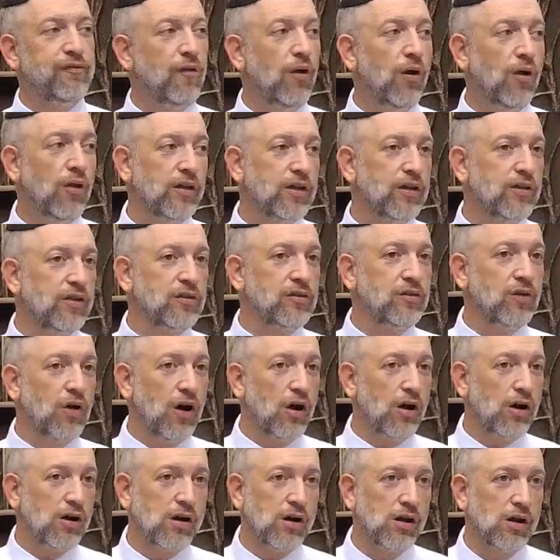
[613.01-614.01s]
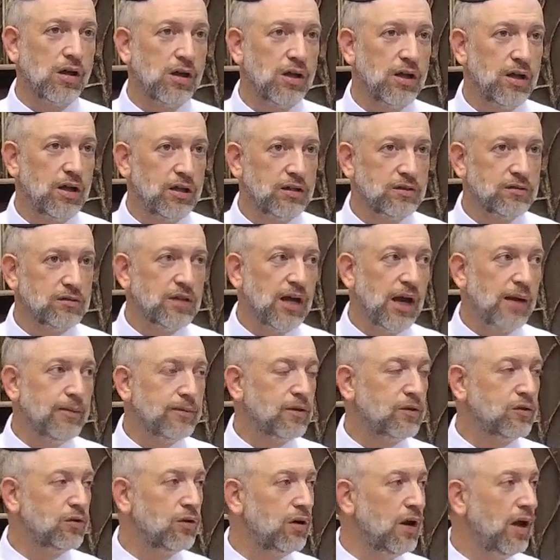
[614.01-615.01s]
falling in the dark, it's time
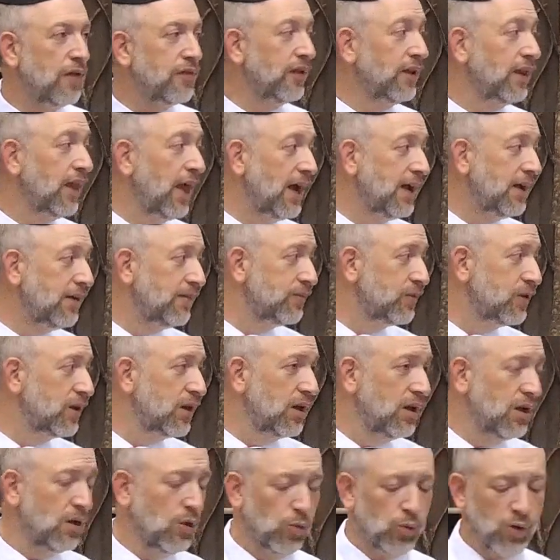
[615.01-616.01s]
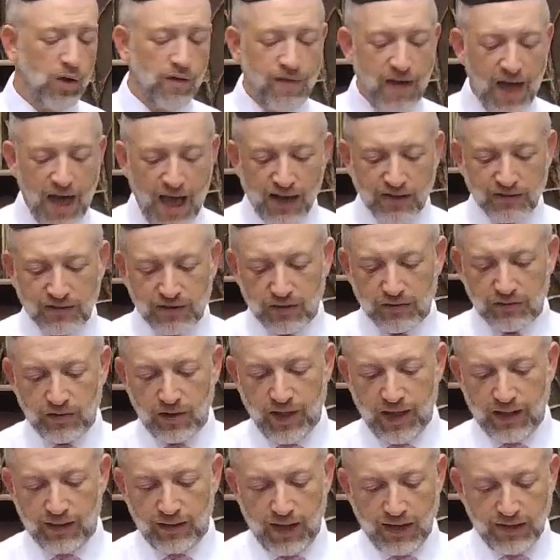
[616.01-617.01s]
to turn on the light. We have access to
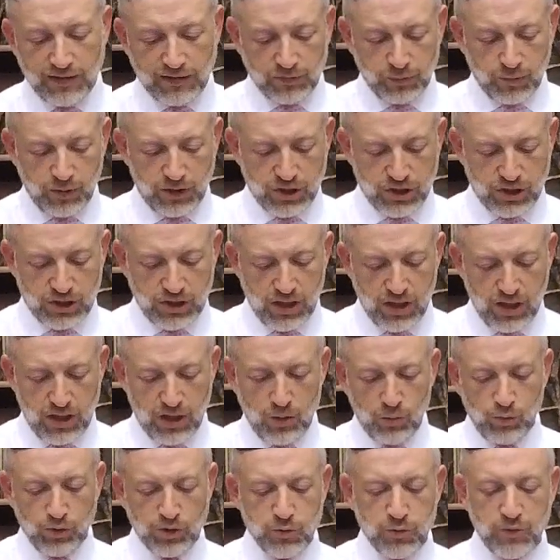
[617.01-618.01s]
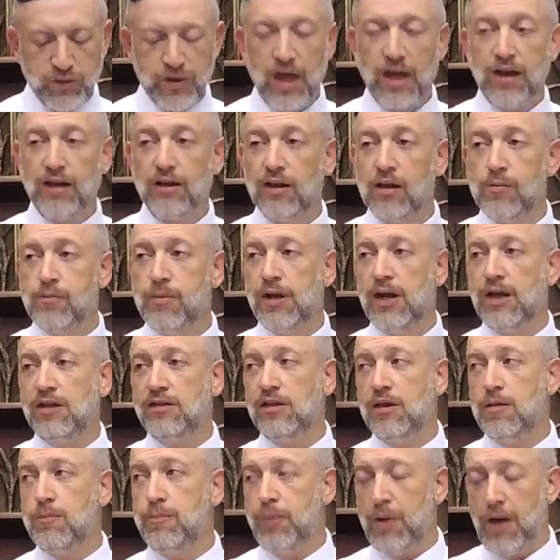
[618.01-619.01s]
that light switch, which will not
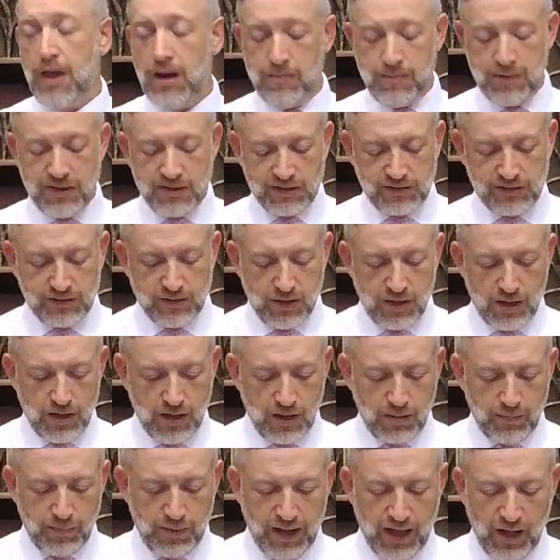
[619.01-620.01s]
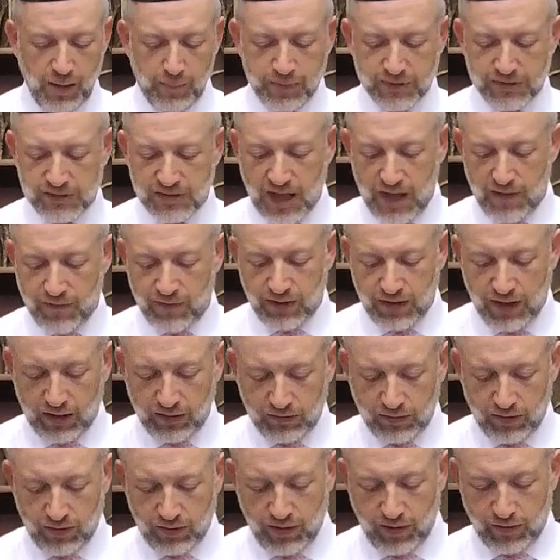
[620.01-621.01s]
eliminate the impediments, but help us
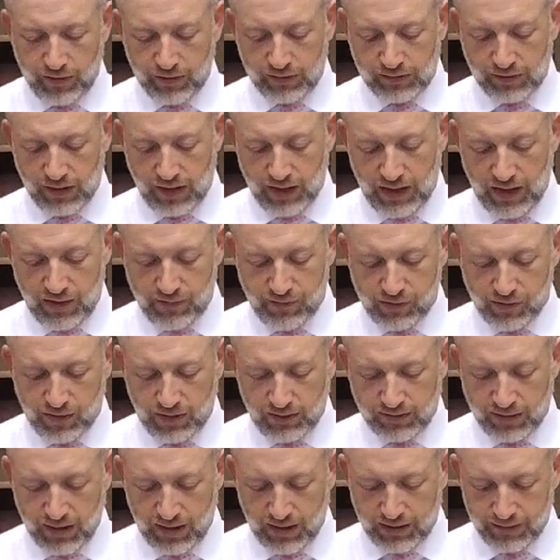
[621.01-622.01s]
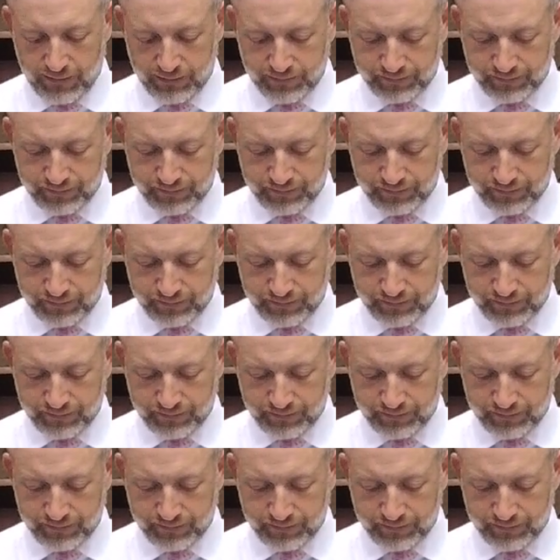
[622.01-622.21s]
navigate to the other side. Have a great day.